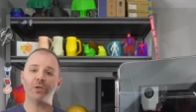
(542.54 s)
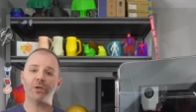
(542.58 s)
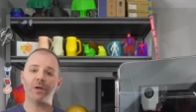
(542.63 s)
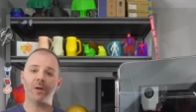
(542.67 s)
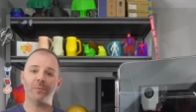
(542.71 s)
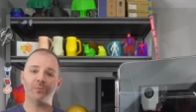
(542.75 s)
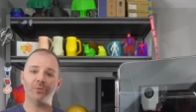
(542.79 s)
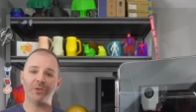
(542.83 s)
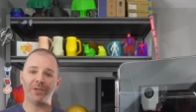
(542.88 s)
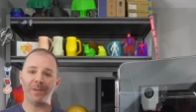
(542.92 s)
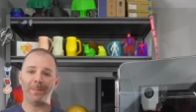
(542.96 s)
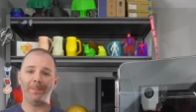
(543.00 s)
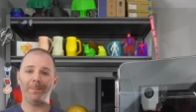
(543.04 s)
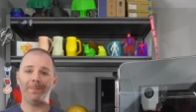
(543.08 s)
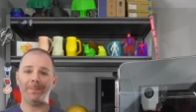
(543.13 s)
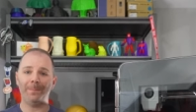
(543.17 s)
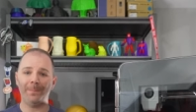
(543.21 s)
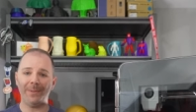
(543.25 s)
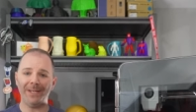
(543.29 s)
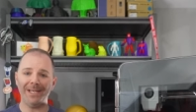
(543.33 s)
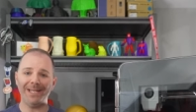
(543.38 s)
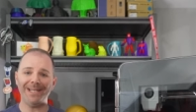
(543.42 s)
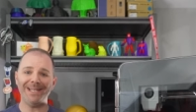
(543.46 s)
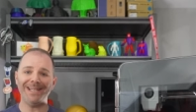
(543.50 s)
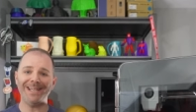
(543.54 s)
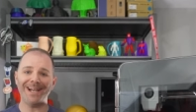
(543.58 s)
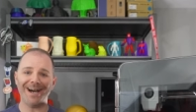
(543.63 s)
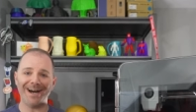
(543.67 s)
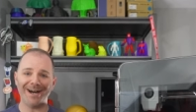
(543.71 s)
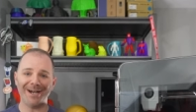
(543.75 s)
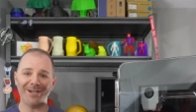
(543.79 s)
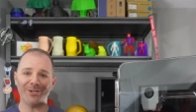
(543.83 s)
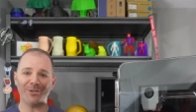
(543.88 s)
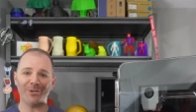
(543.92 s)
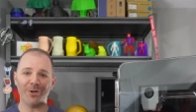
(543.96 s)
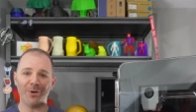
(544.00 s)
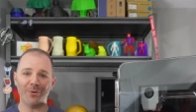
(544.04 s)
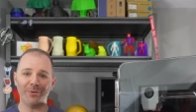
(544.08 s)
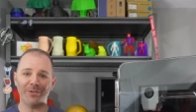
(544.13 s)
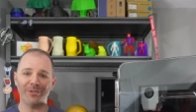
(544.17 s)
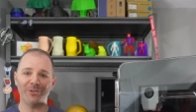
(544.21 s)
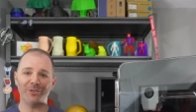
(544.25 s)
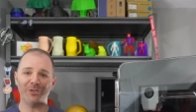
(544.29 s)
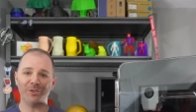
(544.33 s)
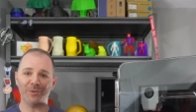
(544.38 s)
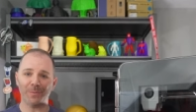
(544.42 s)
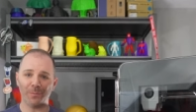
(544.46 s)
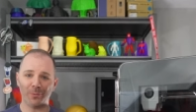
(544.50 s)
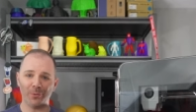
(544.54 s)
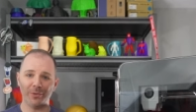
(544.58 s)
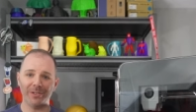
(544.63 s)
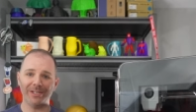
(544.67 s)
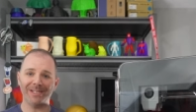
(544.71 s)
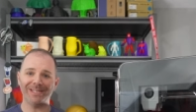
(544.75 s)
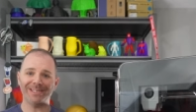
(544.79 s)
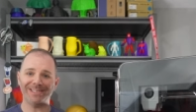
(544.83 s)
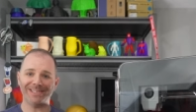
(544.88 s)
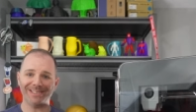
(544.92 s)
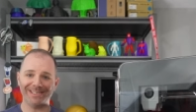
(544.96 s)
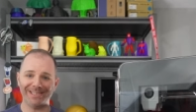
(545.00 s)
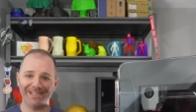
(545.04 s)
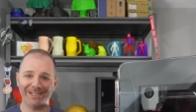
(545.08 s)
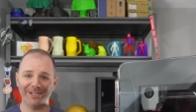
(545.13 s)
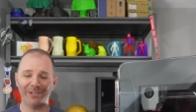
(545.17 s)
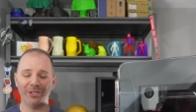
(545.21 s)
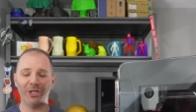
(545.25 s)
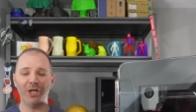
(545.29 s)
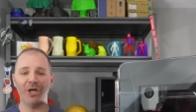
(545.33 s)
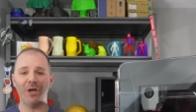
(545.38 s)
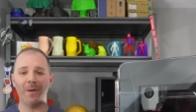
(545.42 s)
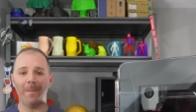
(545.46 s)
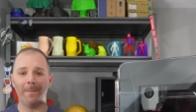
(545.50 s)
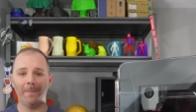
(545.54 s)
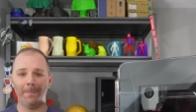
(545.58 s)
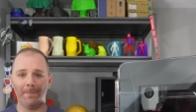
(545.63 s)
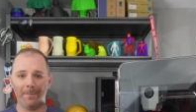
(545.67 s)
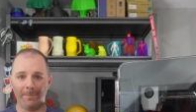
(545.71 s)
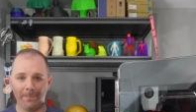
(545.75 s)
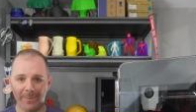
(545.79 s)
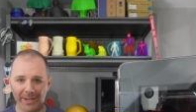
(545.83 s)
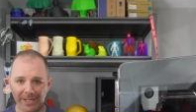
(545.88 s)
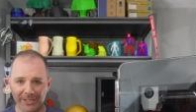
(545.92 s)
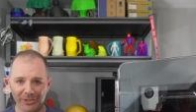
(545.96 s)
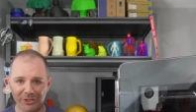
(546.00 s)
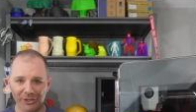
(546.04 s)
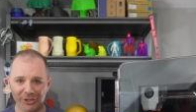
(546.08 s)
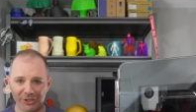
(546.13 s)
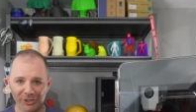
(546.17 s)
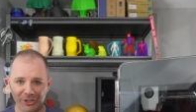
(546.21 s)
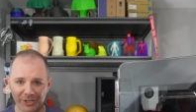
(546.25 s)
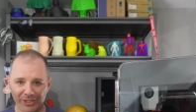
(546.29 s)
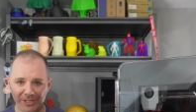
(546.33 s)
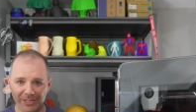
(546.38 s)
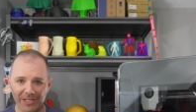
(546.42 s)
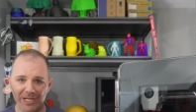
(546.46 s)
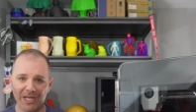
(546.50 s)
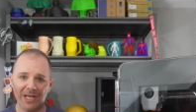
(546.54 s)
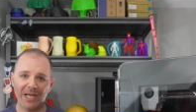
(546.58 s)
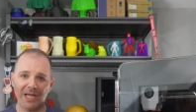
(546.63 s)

comes with a PEI coated spring steel bed sheet.